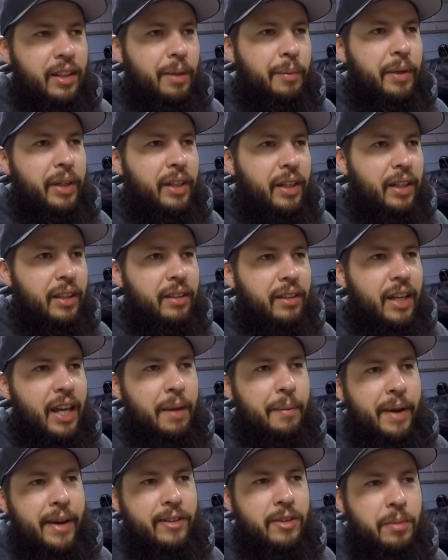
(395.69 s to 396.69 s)
I mean, it
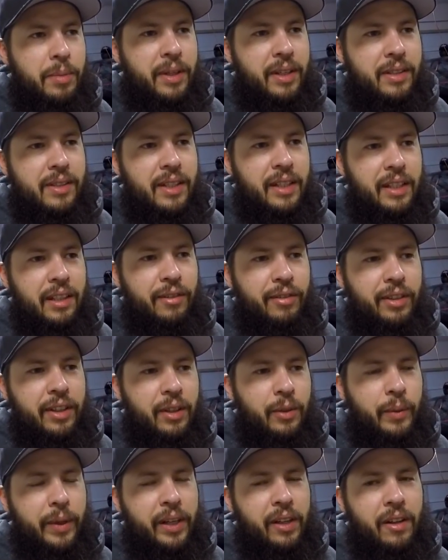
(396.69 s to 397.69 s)
came out to be a
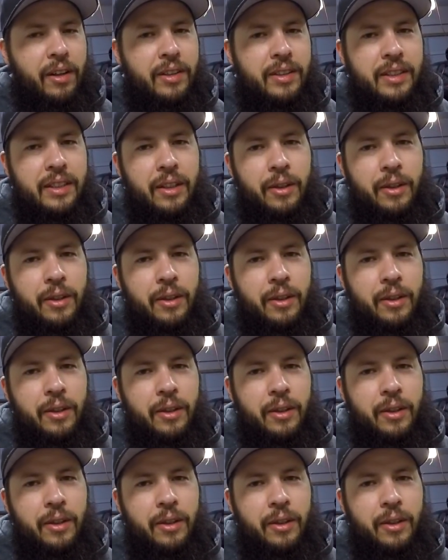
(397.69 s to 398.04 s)
significant weight loss.